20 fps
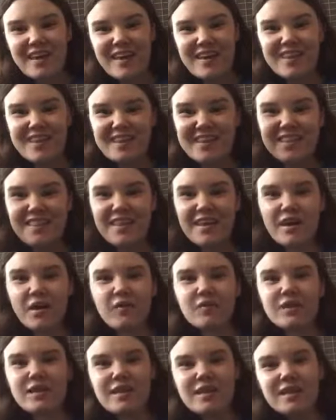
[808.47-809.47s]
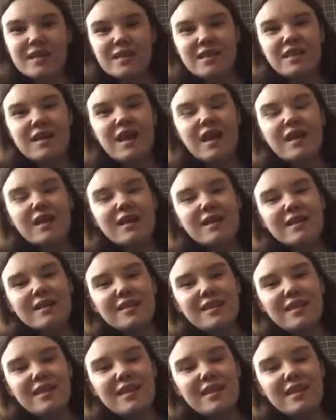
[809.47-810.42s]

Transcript: they, they go to this call